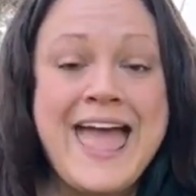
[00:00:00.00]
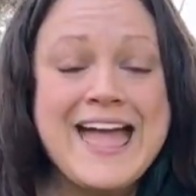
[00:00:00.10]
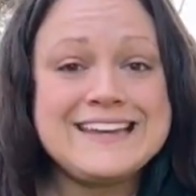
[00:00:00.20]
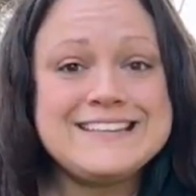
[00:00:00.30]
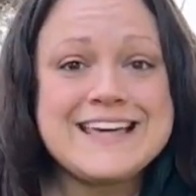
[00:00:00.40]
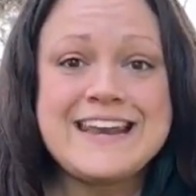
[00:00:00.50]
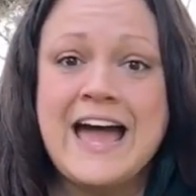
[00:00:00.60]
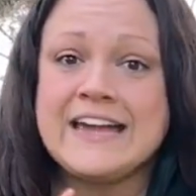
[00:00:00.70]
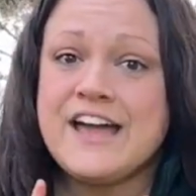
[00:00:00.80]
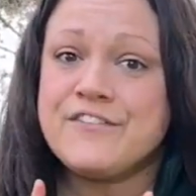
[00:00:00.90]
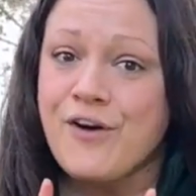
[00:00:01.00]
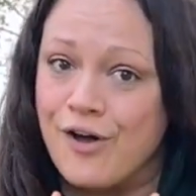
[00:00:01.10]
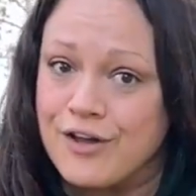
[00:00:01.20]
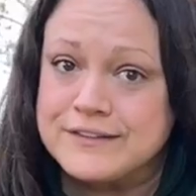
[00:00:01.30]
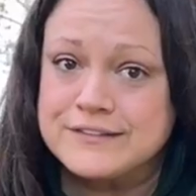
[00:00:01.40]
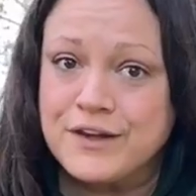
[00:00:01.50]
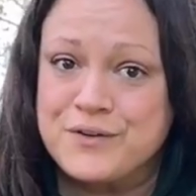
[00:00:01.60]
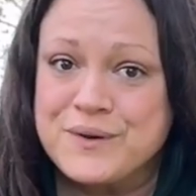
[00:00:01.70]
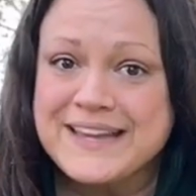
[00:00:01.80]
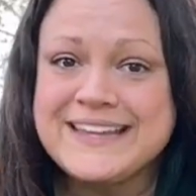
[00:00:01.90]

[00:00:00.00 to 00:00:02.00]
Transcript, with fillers: And then I have also